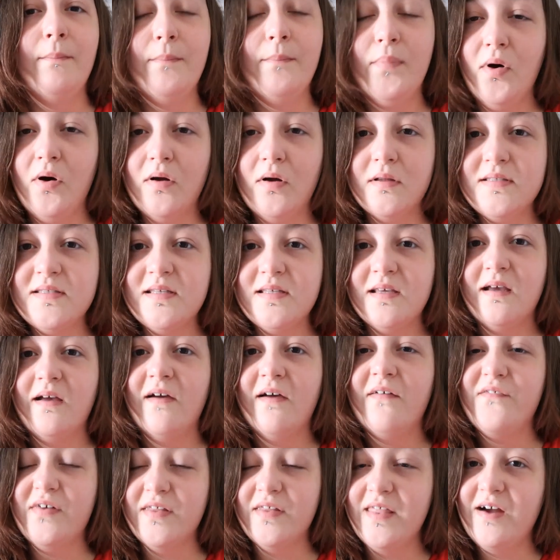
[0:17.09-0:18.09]
But,
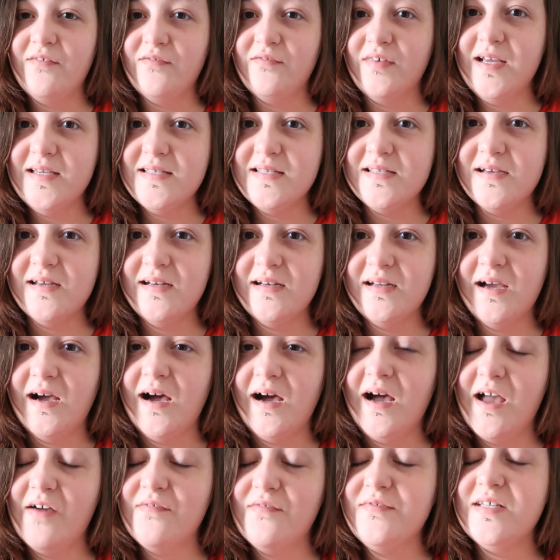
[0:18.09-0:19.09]
for that reason,
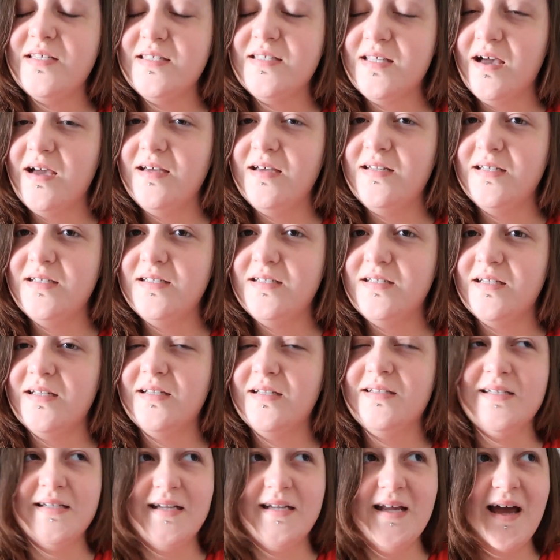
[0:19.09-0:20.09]
I have decided
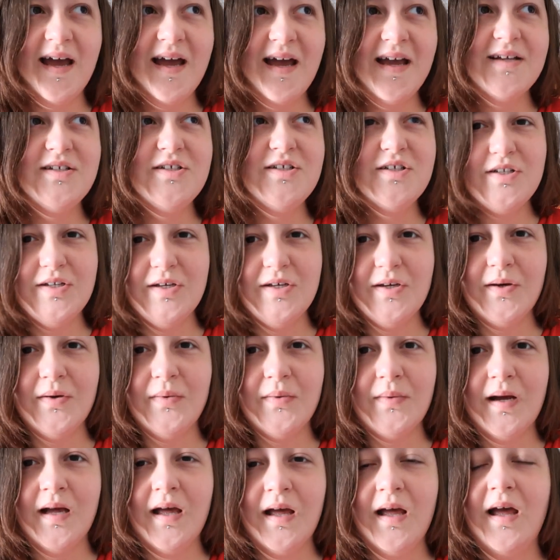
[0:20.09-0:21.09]
today to
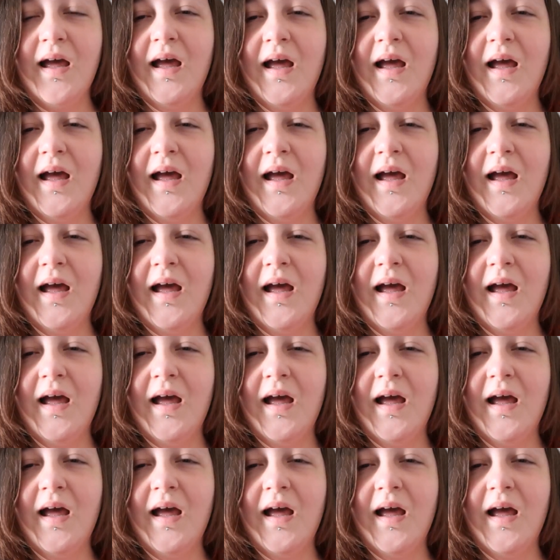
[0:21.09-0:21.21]
do...